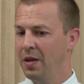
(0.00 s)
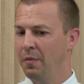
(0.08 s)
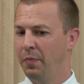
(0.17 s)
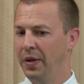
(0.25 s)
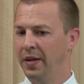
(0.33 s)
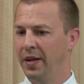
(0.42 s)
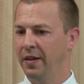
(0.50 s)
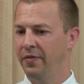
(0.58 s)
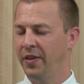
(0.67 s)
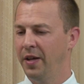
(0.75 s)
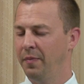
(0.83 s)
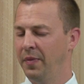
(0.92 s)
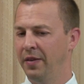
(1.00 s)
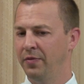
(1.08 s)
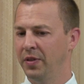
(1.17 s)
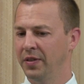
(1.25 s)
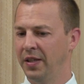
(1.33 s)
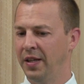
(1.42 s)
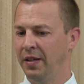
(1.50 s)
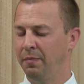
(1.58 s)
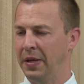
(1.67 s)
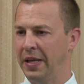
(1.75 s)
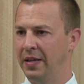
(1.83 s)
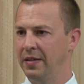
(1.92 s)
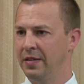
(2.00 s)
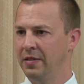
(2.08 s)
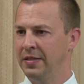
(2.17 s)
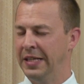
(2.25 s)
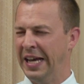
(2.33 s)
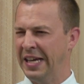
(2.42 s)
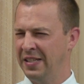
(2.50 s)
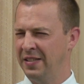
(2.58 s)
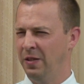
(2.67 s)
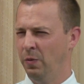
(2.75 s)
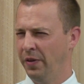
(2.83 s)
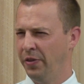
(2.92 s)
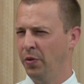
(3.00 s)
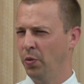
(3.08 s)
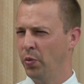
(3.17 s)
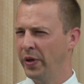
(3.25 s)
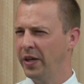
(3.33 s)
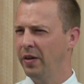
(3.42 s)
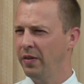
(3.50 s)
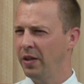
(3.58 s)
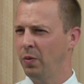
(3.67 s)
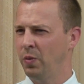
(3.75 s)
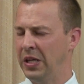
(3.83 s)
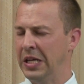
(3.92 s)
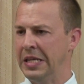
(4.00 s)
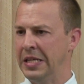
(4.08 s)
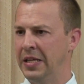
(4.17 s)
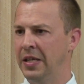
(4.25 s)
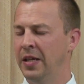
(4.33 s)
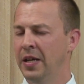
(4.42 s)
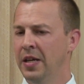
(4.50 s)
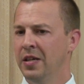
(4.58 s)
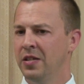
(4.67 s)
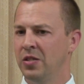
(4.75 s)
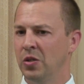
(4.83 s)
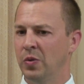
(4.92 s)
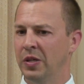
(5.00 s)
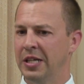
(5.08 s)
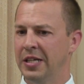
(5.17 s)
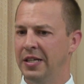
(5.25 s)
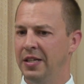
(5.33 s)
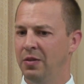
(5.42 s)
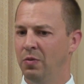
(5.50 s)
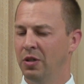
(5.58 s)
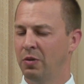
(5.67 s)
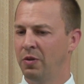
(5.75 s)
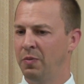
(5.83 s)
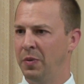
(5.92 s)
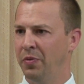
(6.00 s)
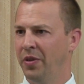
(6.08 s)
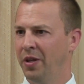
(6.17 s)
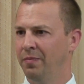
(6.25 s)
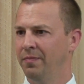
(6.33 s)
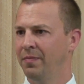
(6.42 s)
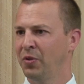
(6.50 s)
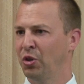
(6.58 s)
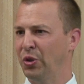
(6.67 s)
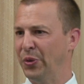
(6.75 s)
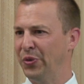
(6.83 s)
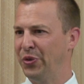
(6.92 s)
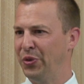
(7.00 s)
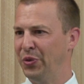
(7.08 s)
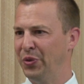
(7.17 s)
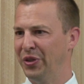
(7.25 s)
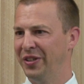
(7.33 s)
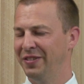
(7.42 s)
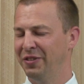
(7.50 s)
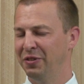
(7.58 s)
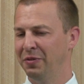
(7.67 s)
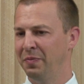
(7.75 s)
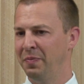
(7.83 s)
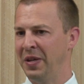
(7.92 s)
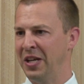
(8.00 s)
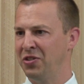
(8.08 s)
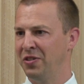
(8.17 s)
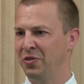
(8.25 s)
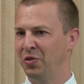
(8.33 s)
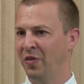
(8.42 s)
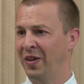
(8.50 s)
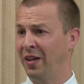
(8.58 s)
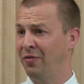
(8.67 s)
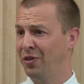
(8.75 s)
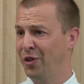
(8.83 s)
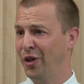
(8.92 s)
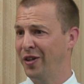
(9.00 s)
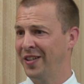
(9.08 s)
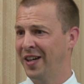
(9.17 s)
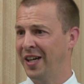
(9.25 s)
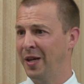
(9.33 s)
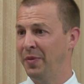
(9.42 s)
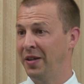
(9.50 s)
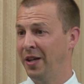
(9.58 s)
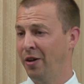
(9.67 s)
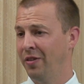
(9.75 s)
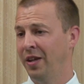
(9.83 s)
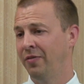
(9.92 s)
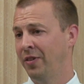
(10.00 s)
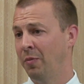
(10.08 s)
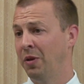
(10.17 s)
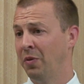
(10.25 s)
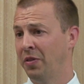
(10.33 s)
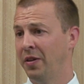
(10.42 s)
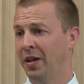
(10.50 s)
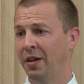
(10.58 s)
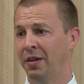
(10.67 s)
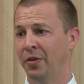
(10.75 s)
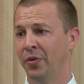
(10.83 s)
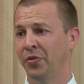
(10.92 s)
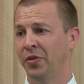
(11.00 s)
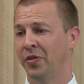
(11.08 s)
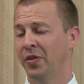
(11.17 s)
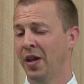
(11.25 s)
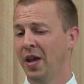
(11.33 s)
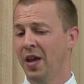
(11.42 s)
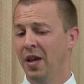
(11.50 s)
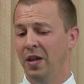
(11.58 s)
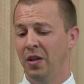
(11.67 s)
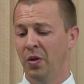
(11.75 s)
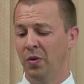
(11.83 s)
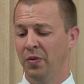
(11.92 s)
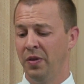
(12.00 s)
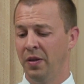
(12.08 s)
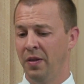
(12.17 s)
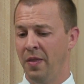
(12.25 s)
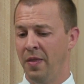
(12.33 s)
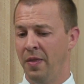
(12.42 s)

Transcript: but none of them have really been tested with the rigor that we need. So when I work with people that I'm close to or, or patients who have had for a long time and now they've come in with a diagnosis, you know, the